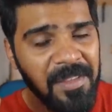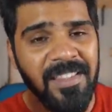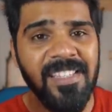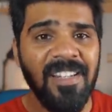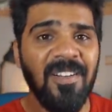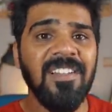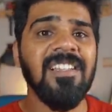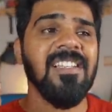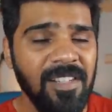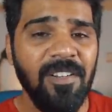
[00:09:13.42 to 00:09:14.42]

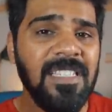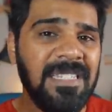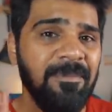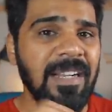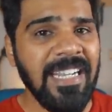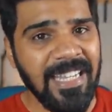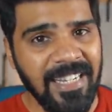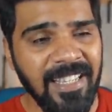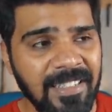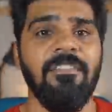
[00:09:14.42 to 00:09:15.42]
These are all simple
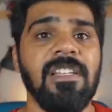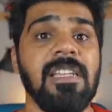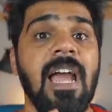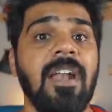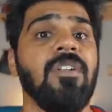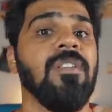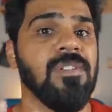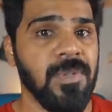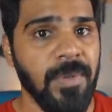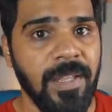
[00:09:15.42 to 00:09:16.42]
techniques which add to the
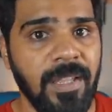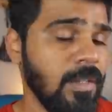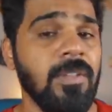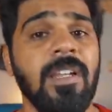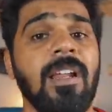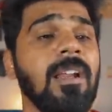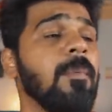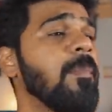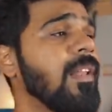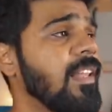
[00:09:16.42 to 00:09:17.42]
story. Now there are a
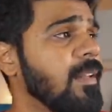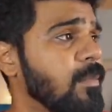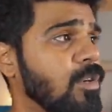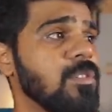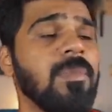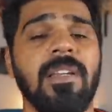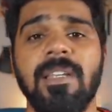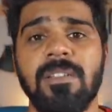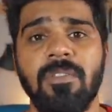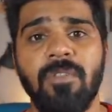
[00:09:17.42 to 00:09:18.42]
million
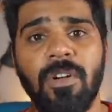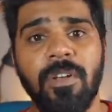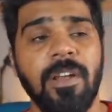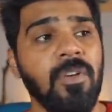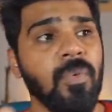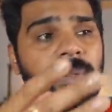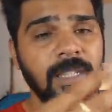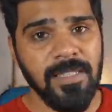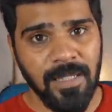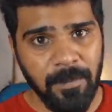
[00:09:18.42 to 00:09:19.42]
possibilities of what you can do with
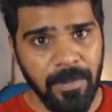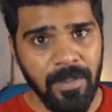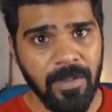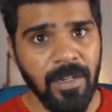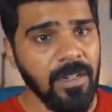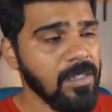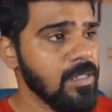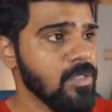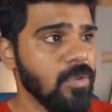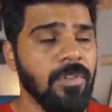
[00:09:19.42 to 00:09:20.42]
this clip. You can show